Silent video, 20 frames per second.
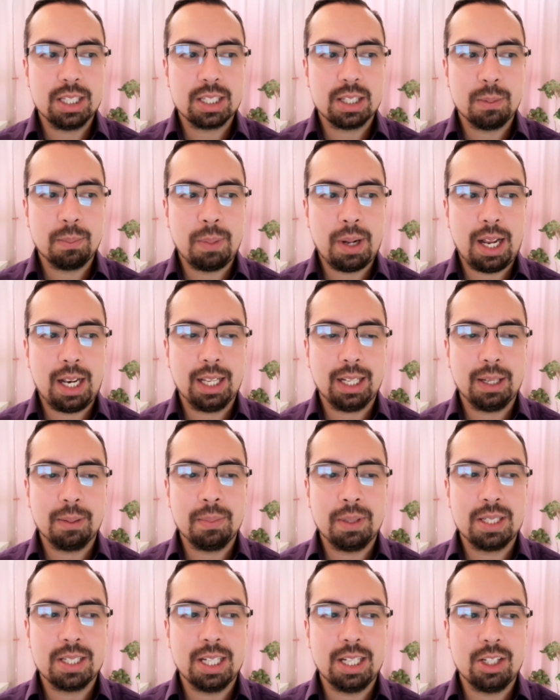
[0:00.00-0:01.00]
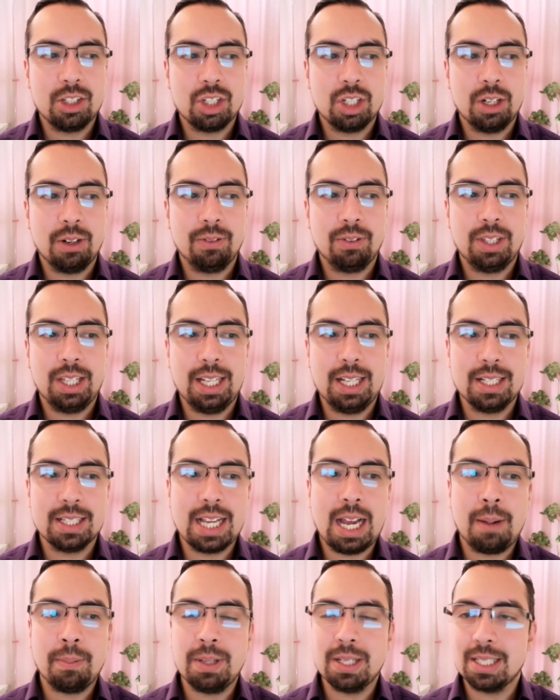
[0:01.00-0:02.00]
symbolic imitation of things
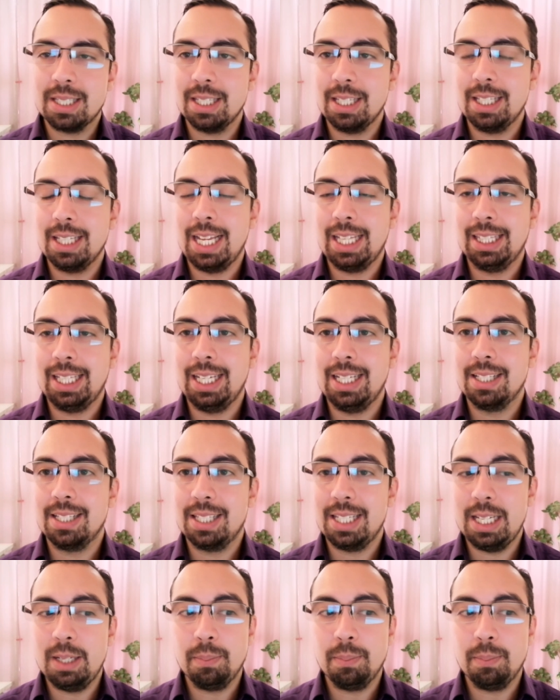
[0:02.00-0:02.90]
obviously that they see,